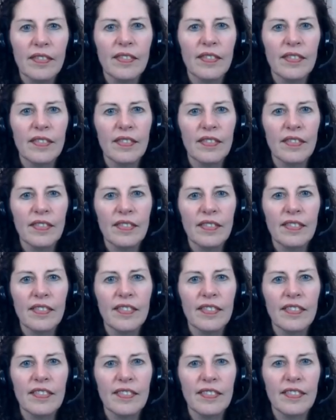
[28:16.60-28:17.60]

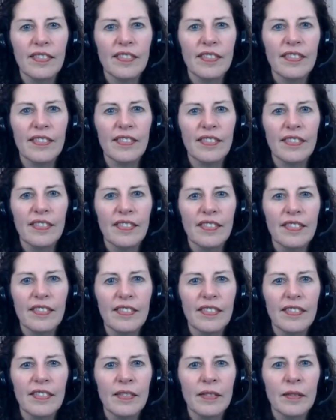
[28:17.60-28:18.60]

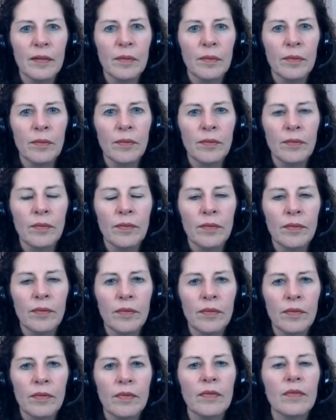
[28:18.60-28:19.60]

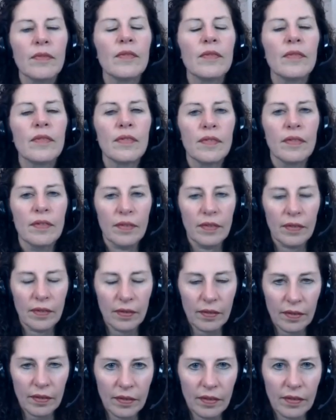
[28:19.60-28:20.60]

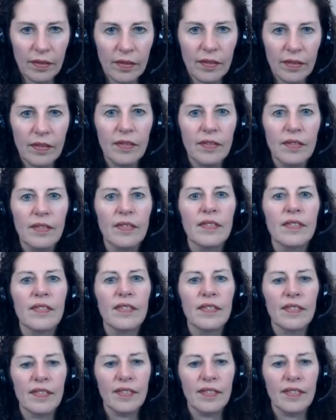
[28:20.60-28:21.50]
No words are spoken by the person on screen.